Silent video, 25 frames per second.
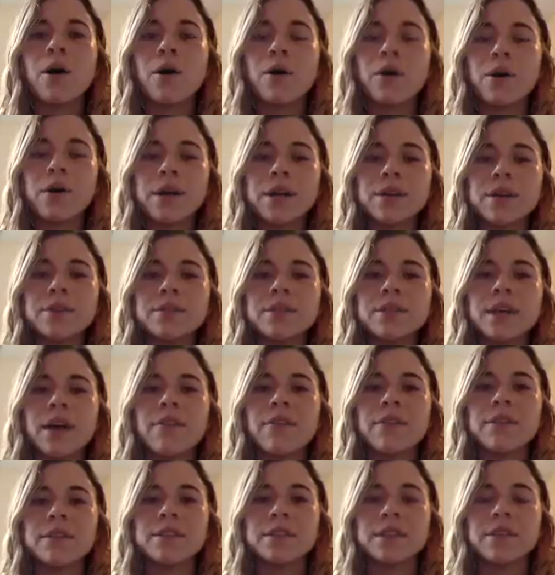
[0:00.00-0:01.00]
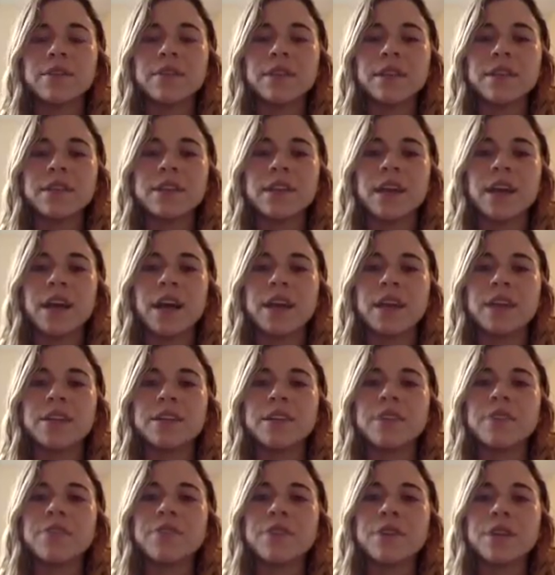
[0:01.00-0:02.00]
Oreos have a serving size
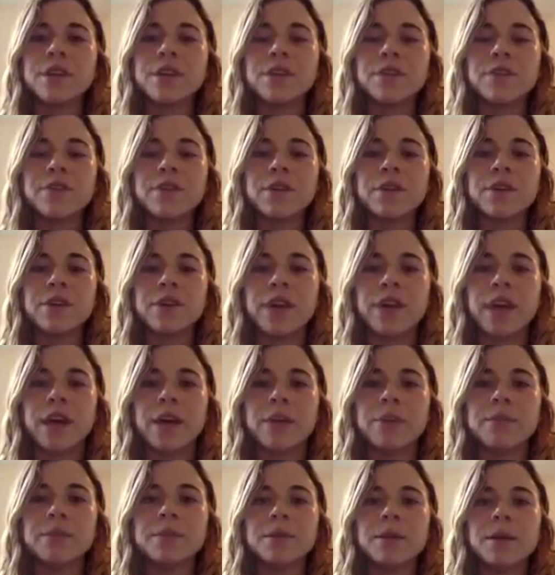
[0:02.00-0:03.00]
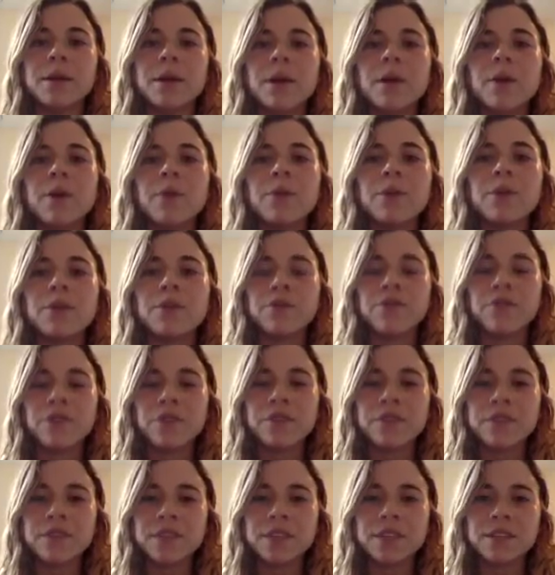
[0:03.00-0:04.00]
of 34 grams with
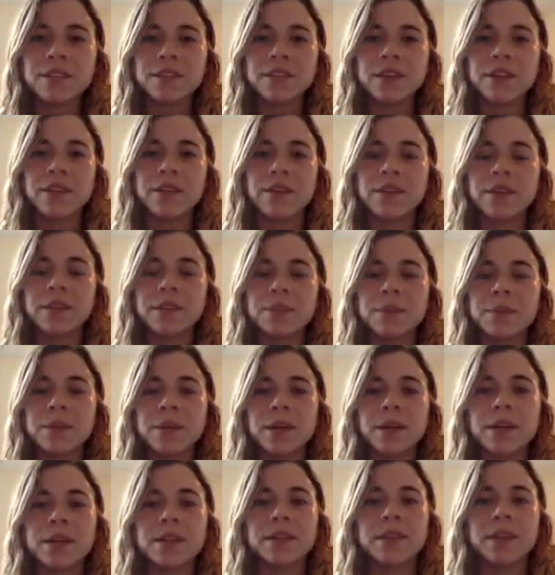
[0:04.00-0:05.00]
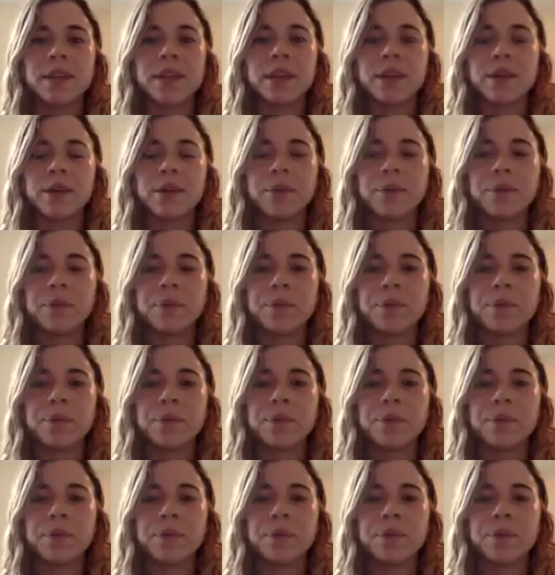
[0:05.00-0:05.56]
15 servings per container.